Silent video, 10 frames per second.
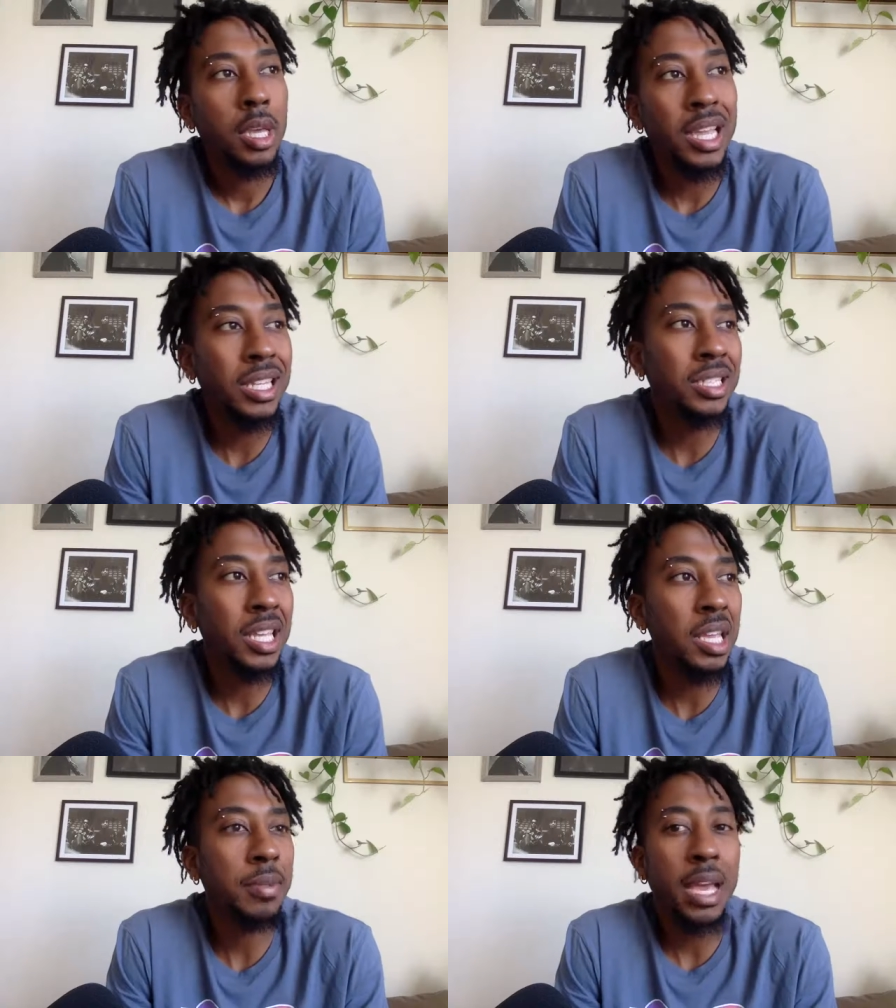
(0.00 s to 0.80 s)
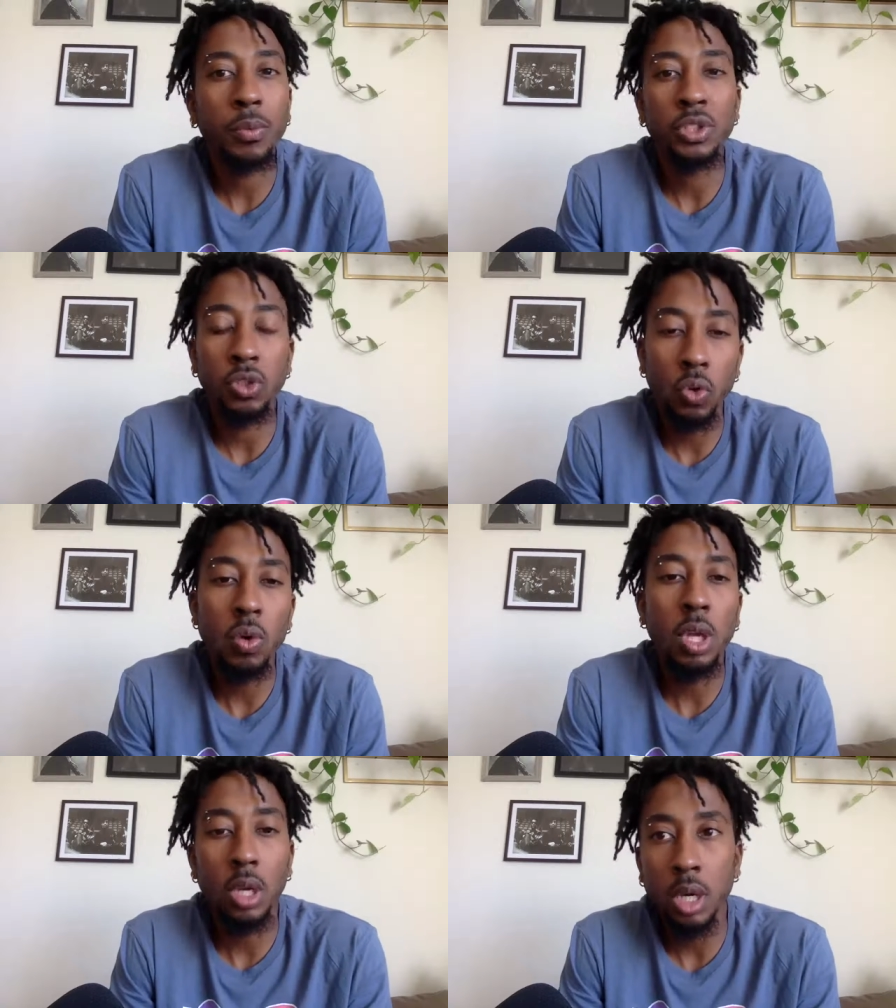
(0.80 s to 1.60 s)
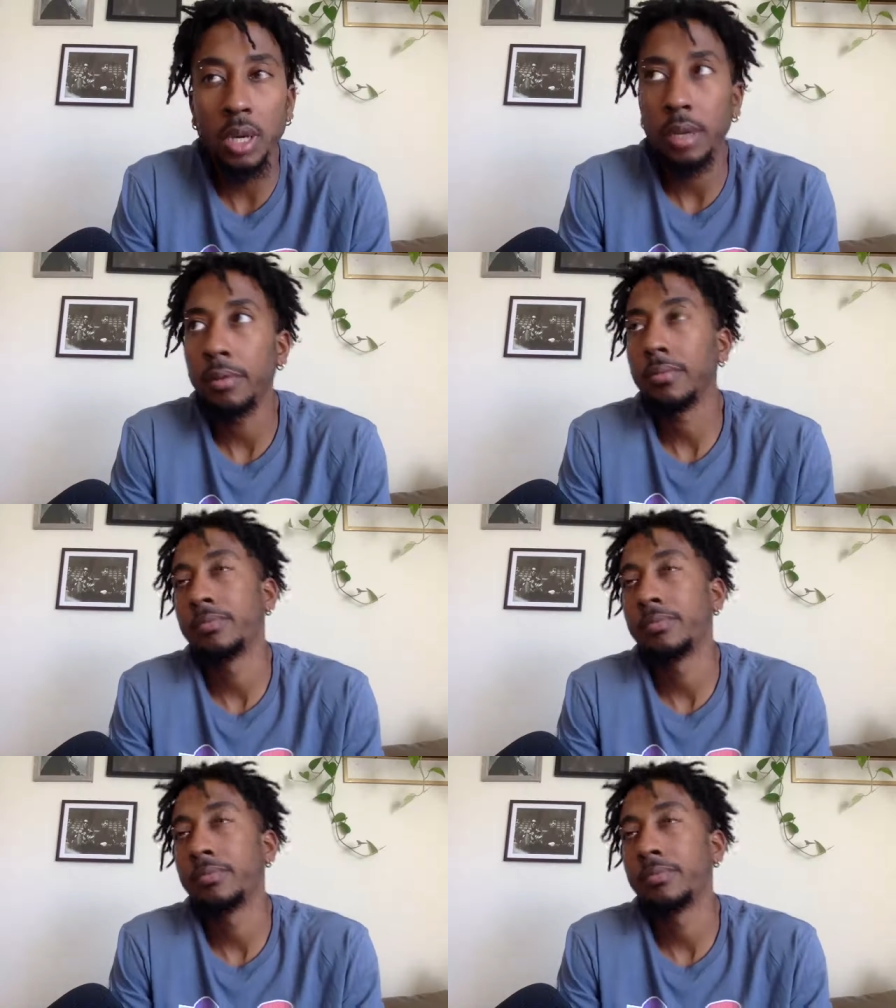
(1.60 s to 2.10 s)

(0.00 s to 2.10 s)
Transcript: any team that was doing good